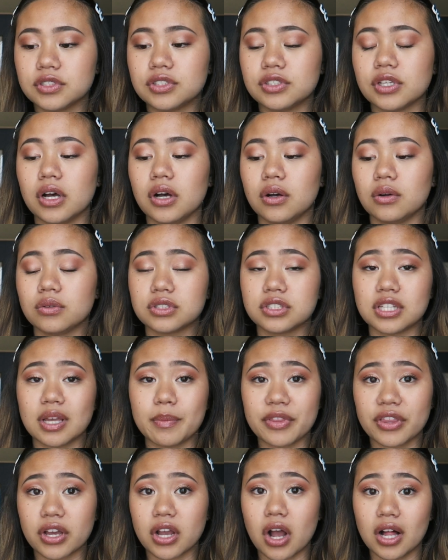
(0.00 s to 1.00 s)
So
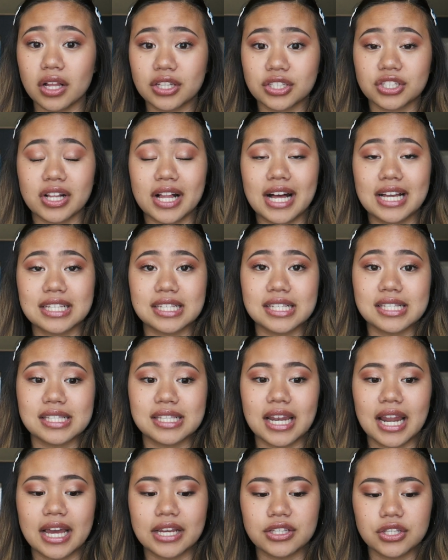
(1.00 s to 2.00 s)
some of the college classes
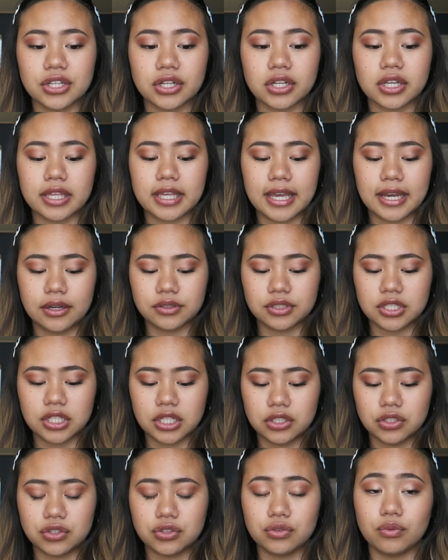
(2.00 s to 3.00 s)
that I took
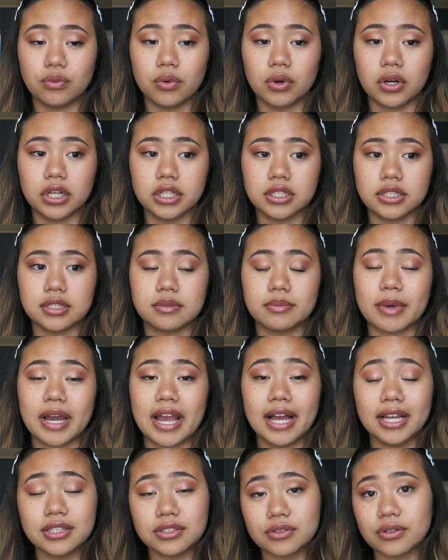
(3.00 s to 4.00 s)
counted towards my
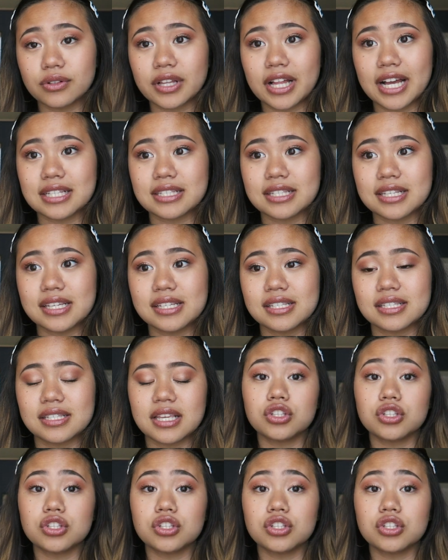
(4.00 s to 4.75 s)
high school classes.